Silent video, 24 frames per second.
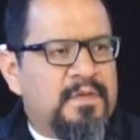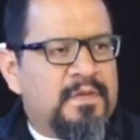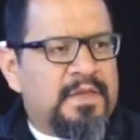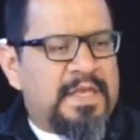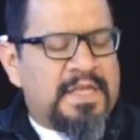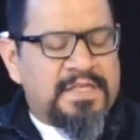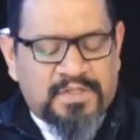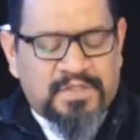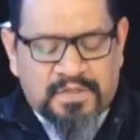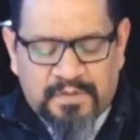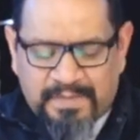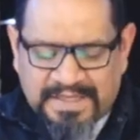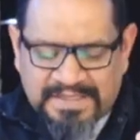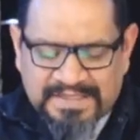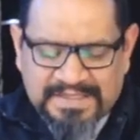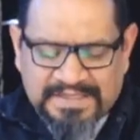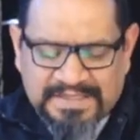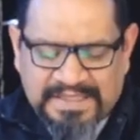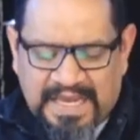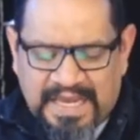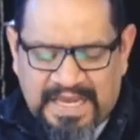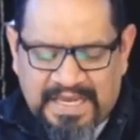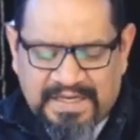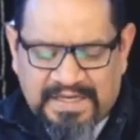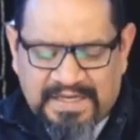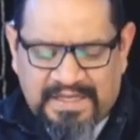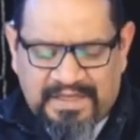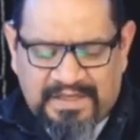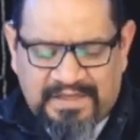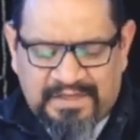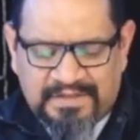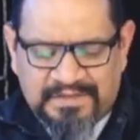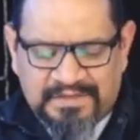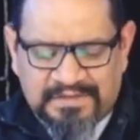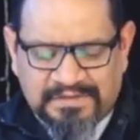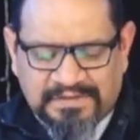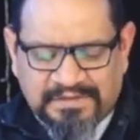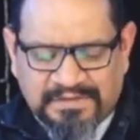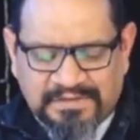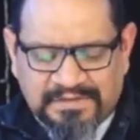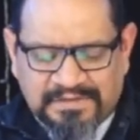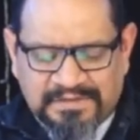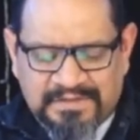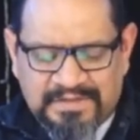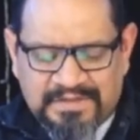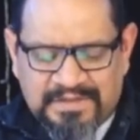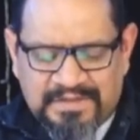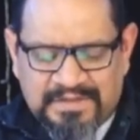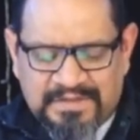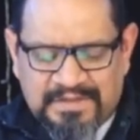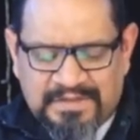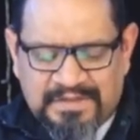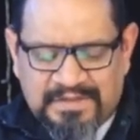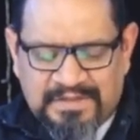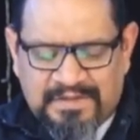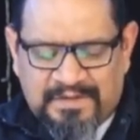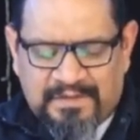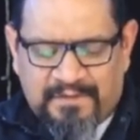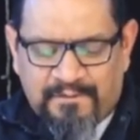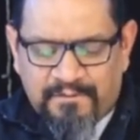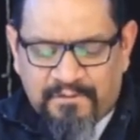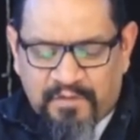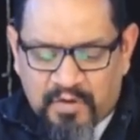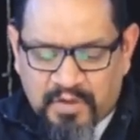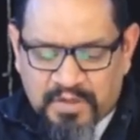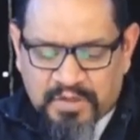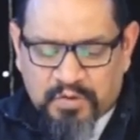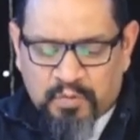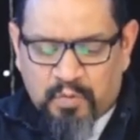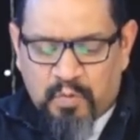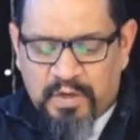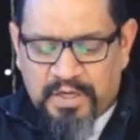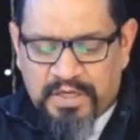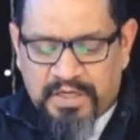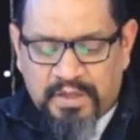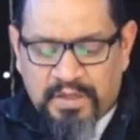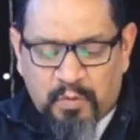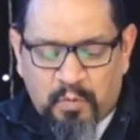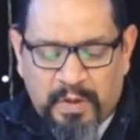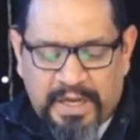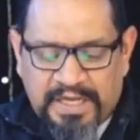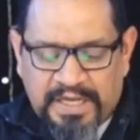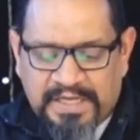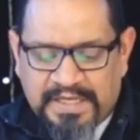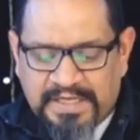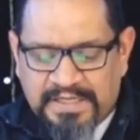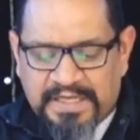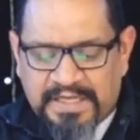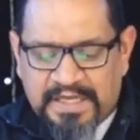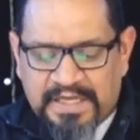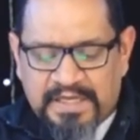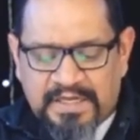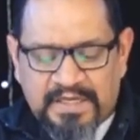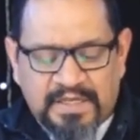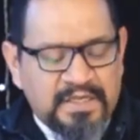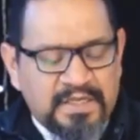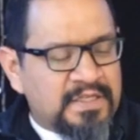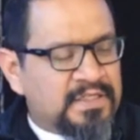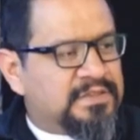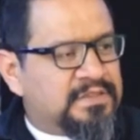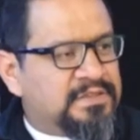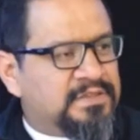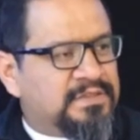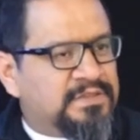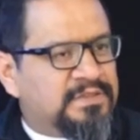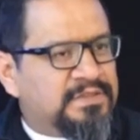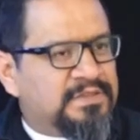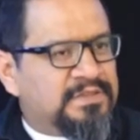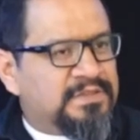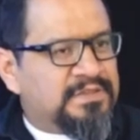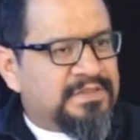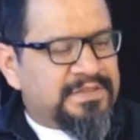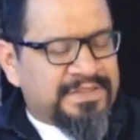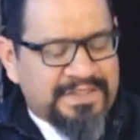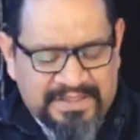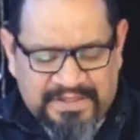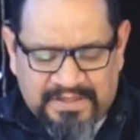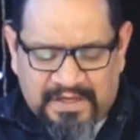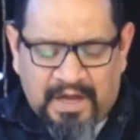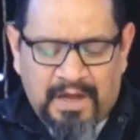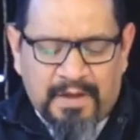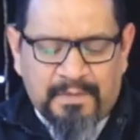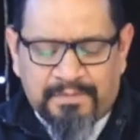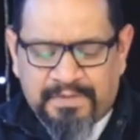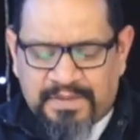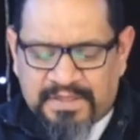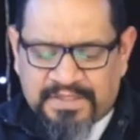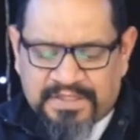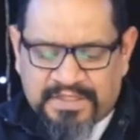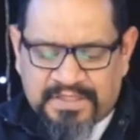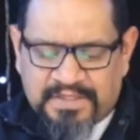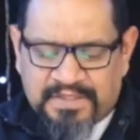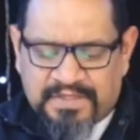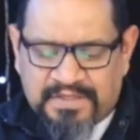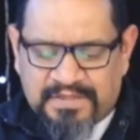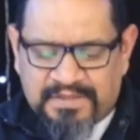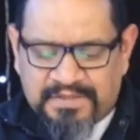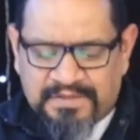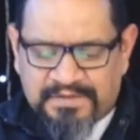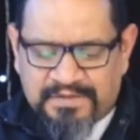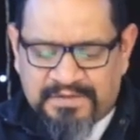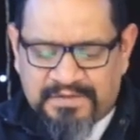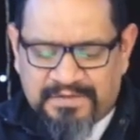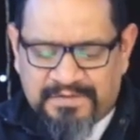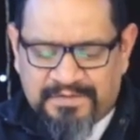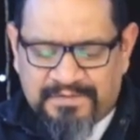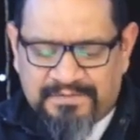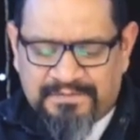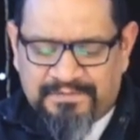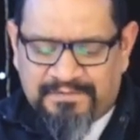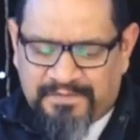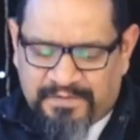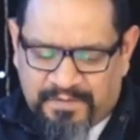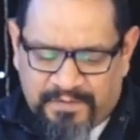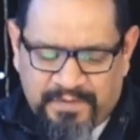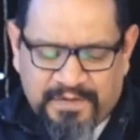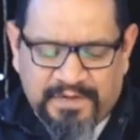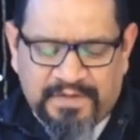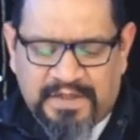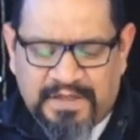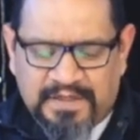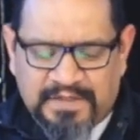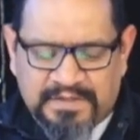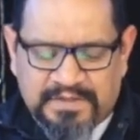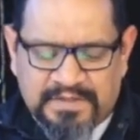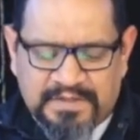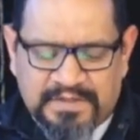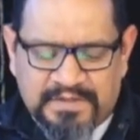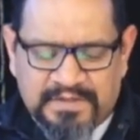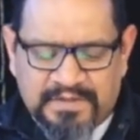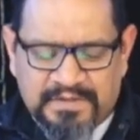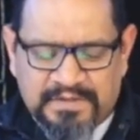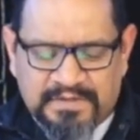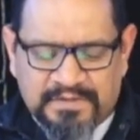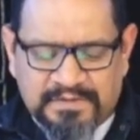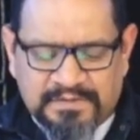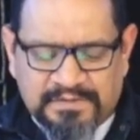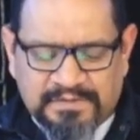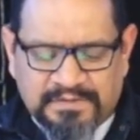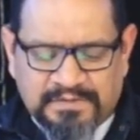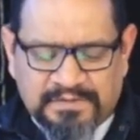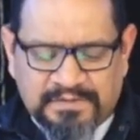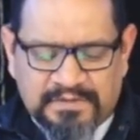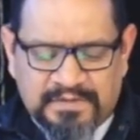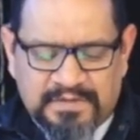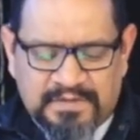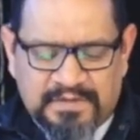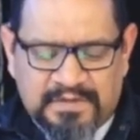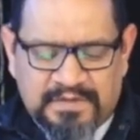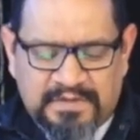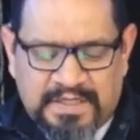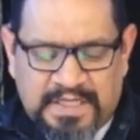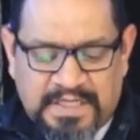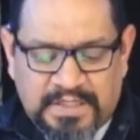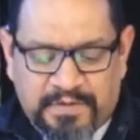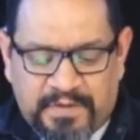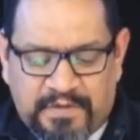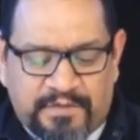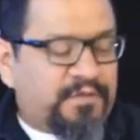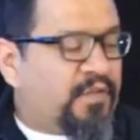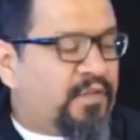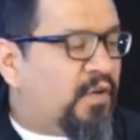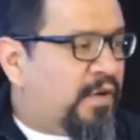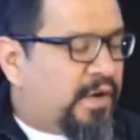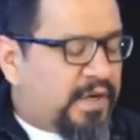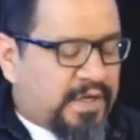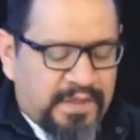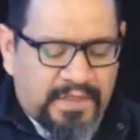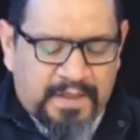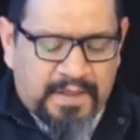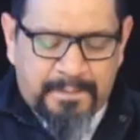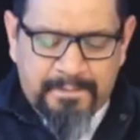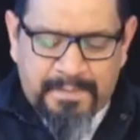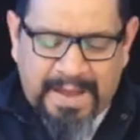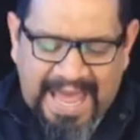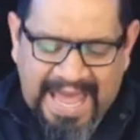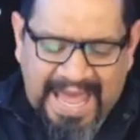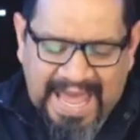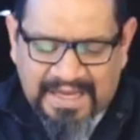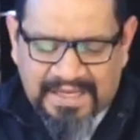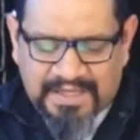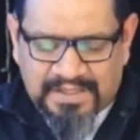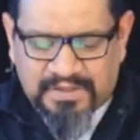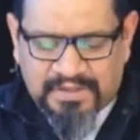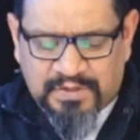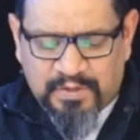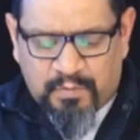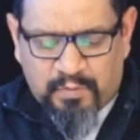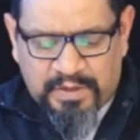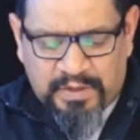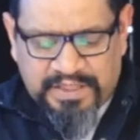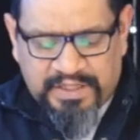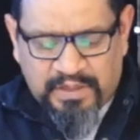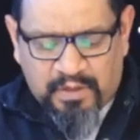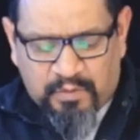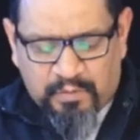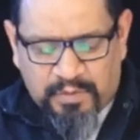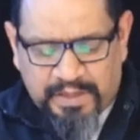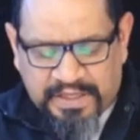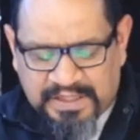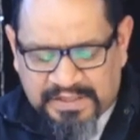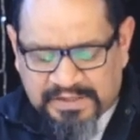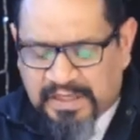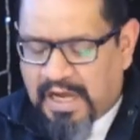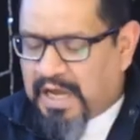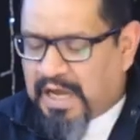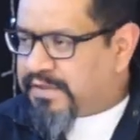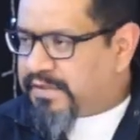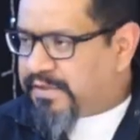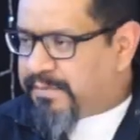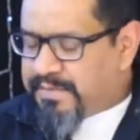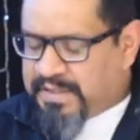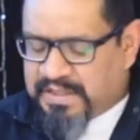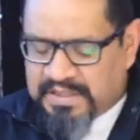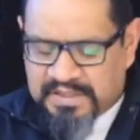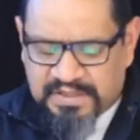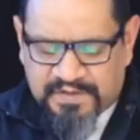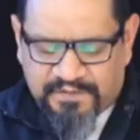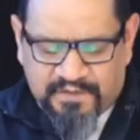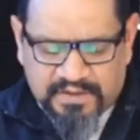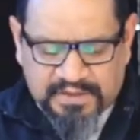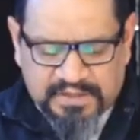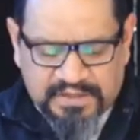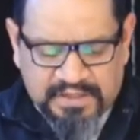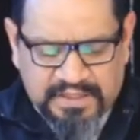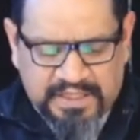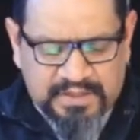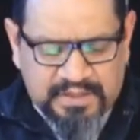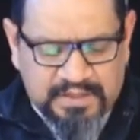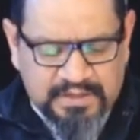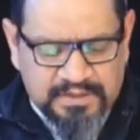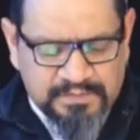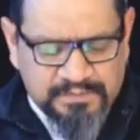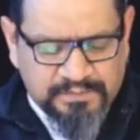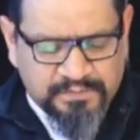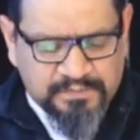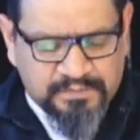And so by stating verse one in the way he did, he accomplished three things. He's referring them back to what he already taught them in his first letter.